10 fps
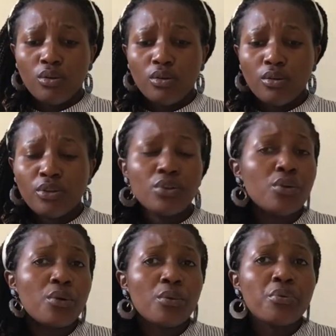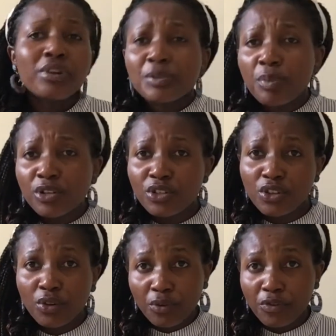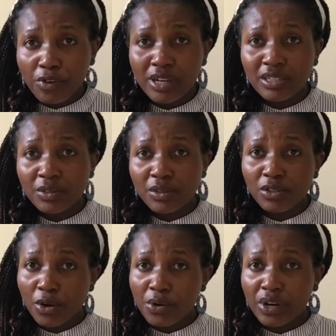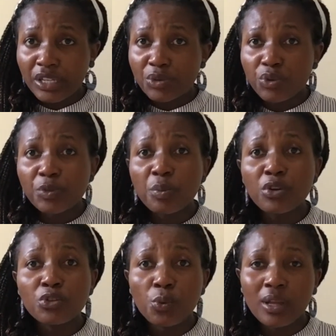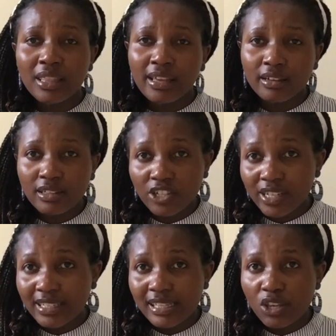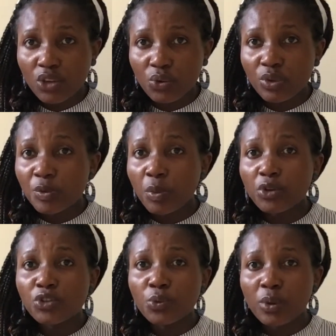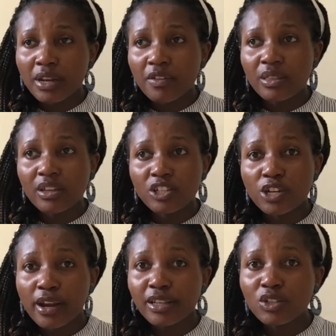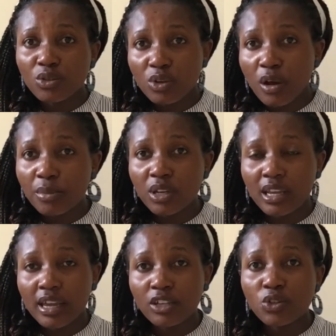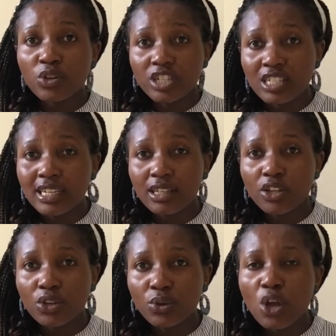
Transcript: you know, respond to your friends' stories, respond to what they are jazzing you, respond to whatever they are trying to communicate or tell you.